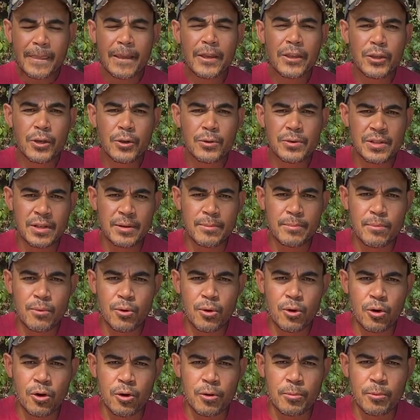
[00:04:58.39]
use it
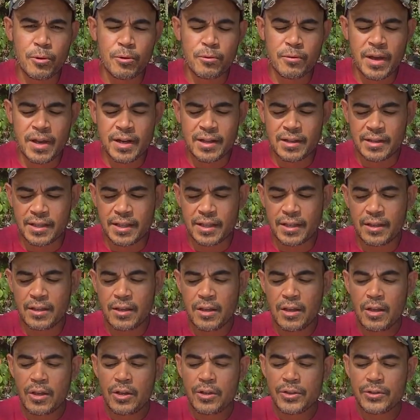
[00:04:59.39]
more readily.
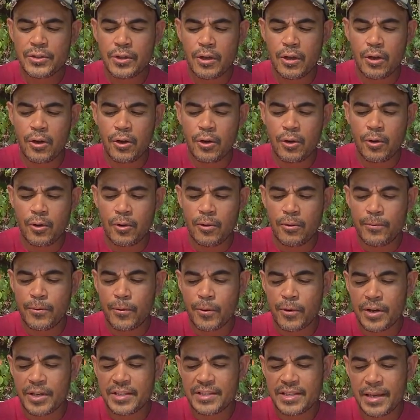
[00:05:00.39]
So
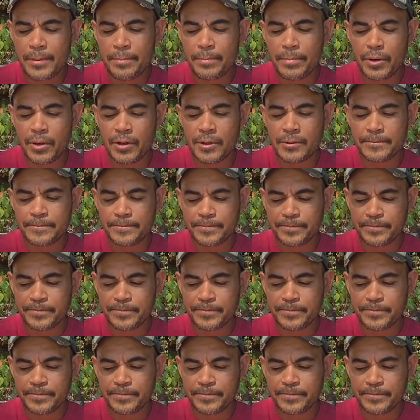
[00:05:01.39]
for example,